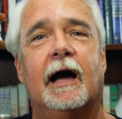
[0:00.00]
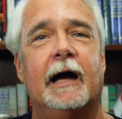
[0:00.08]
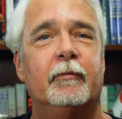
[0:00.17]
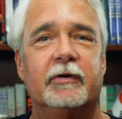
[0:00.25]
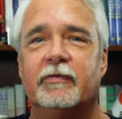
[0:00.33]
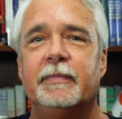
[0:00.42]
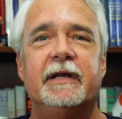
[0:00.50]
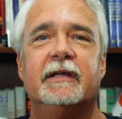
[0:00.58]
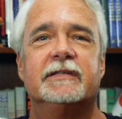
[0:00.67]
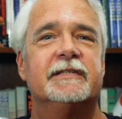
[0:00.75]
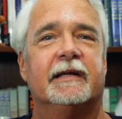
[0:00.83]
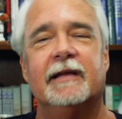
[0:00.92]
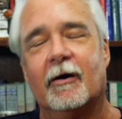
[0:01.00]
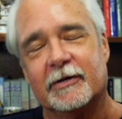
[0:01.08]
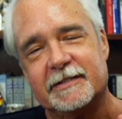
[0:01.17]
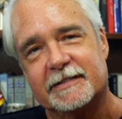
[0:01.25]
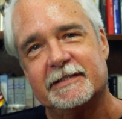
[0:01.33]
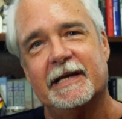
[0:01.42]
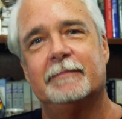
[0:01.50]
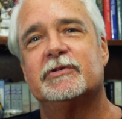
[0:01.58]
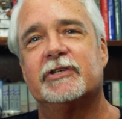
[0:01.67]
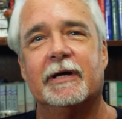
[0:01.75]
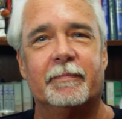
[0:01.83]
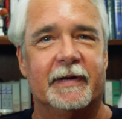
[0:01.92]
I would have immediately said, no, it's the same
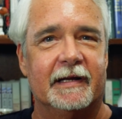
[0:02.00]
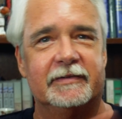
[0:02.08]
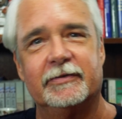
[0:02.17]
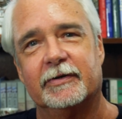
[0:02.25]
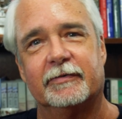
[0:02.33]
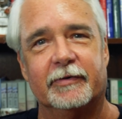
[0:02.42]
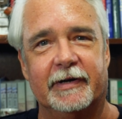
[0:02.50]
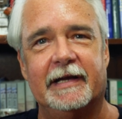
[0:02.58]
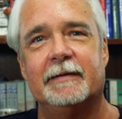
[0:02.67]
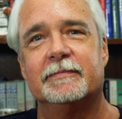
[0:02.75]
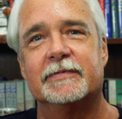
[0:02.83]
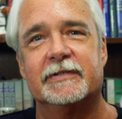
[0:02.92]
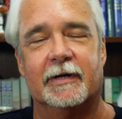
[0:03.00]
ship. It had two different names.